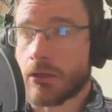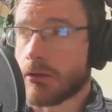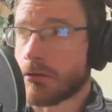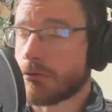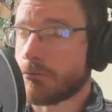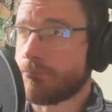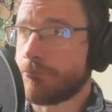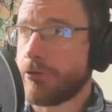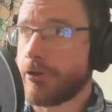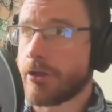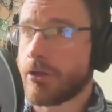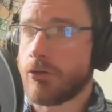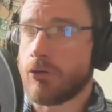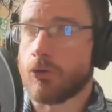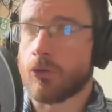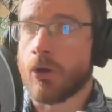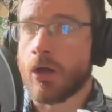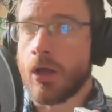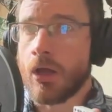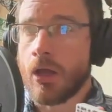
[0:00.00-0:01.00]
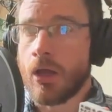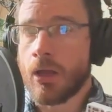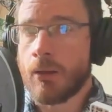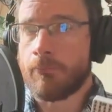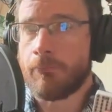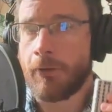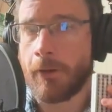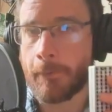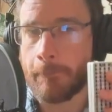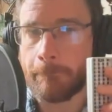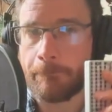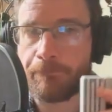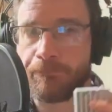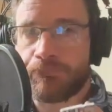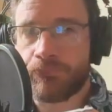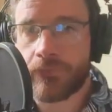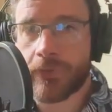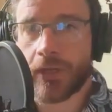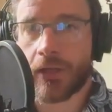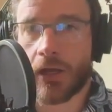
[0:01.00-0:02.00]
pretty cool. But
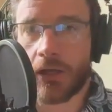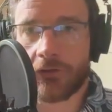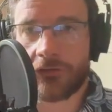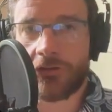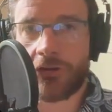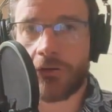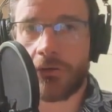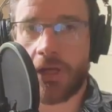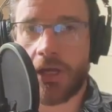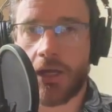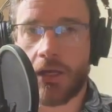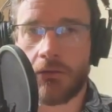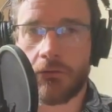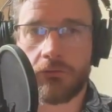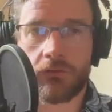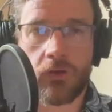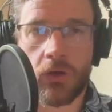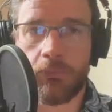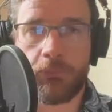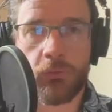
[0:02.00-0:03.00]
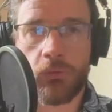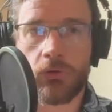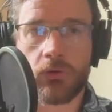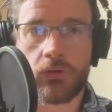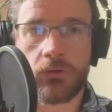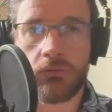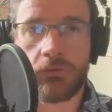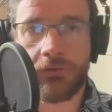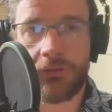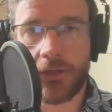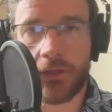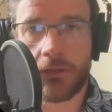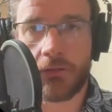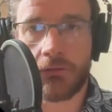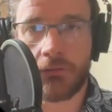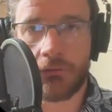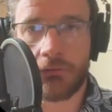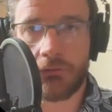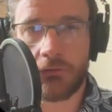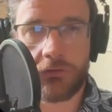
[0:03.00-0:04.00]
so I bought a cool thing.
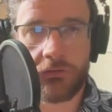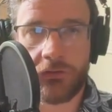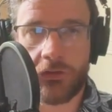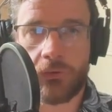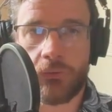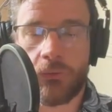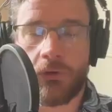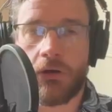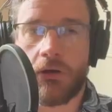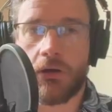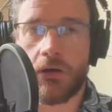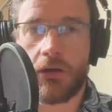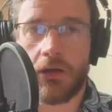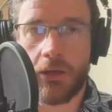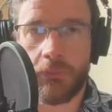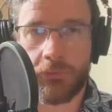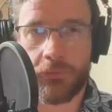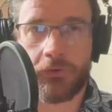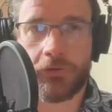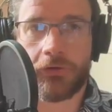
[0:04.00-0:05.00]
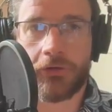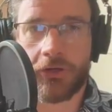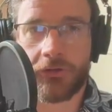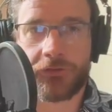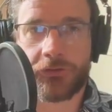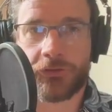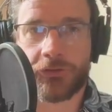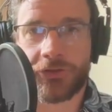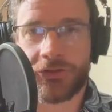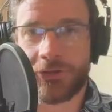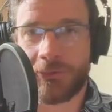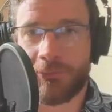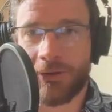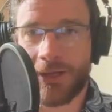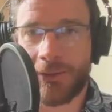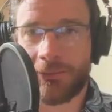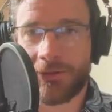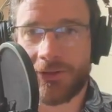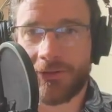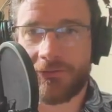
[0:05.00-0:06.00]
So what? I bought a toy and I
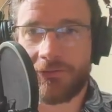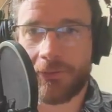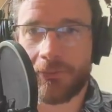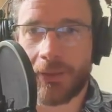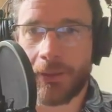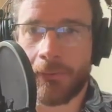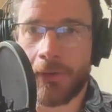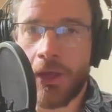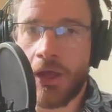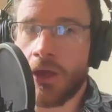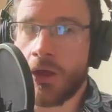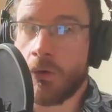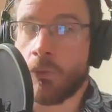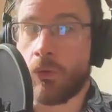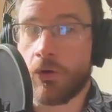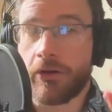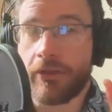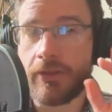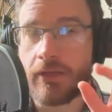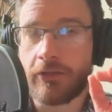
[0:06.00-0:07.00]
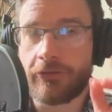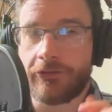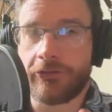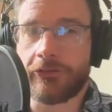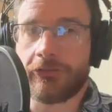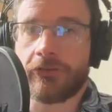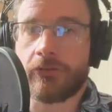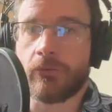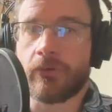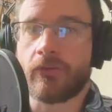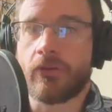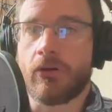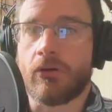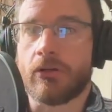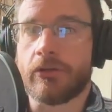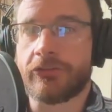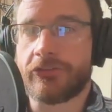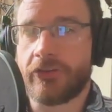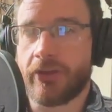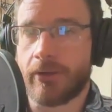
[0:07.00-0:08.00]
played with it for a bit. One of the issues that we've
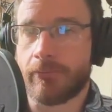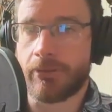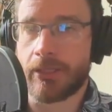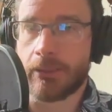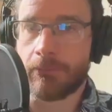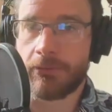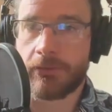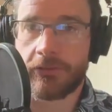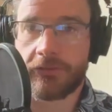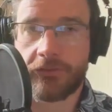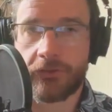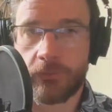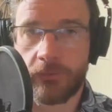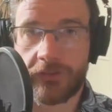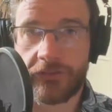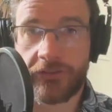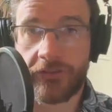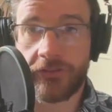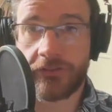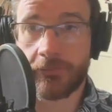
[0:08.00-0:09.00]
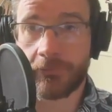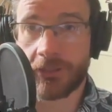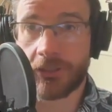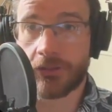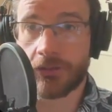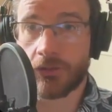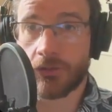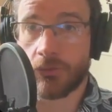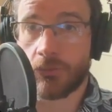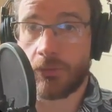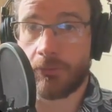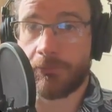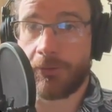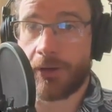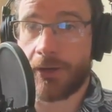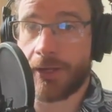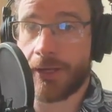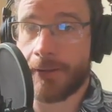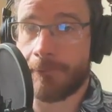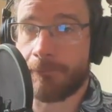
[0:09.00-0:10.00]
got as tech people is that we see something cool and we
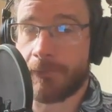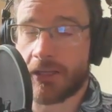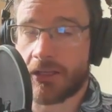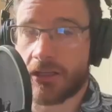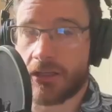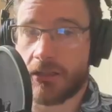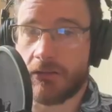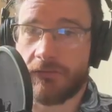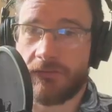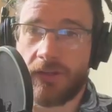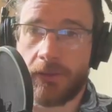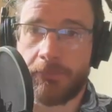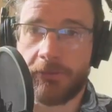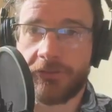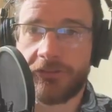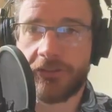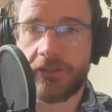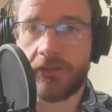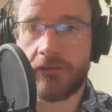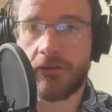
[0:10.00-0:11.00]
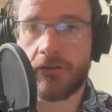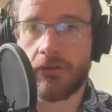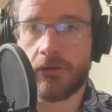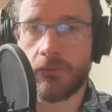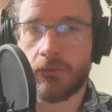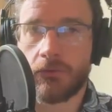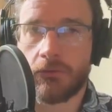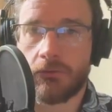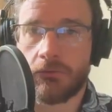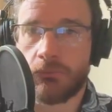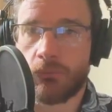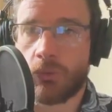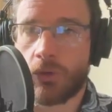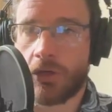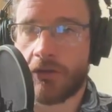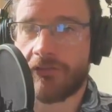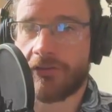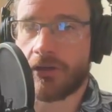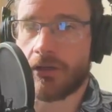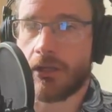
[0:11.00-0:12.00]
buy it, like a Flipper Zero, or
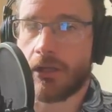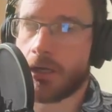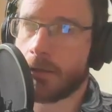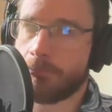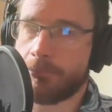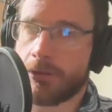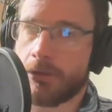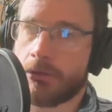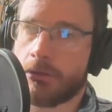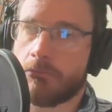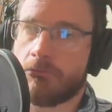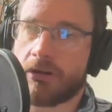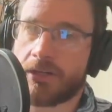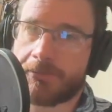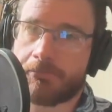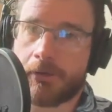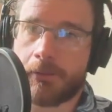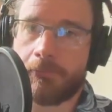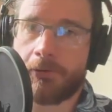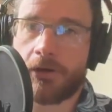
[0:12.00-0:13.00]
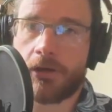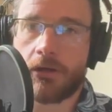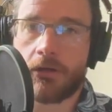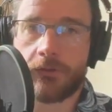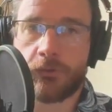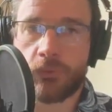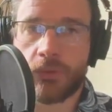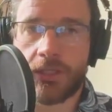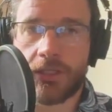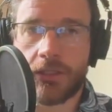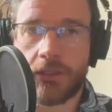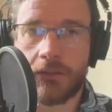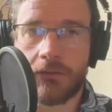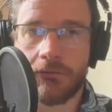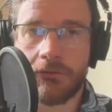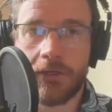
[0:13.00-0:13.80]
Wi-Fi light bulb, Raspberry Pi Arduino,